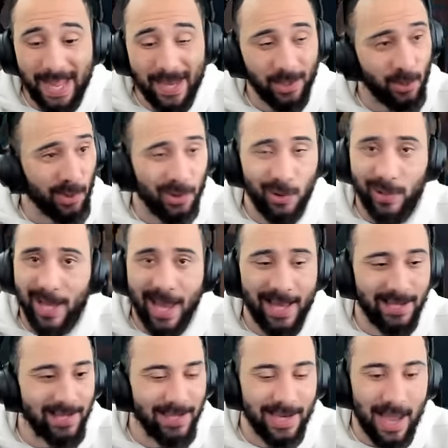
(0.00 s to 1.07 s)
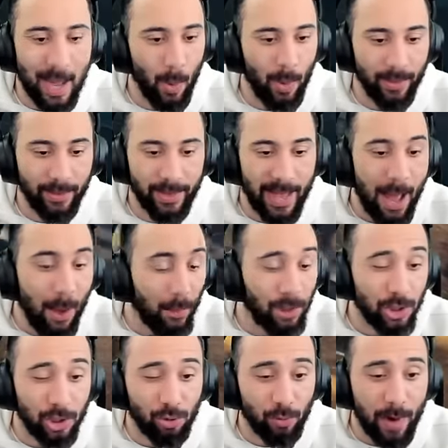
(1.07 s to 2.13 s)
honest with you guys, not worth it. I
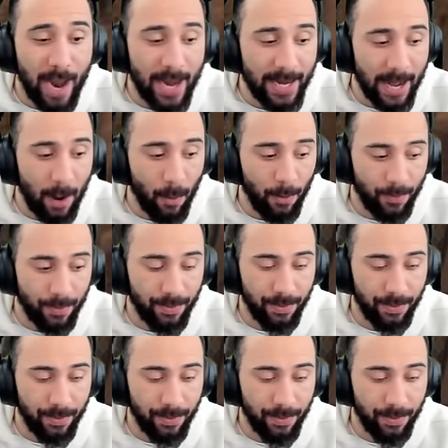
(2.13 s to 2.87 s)
would just ride out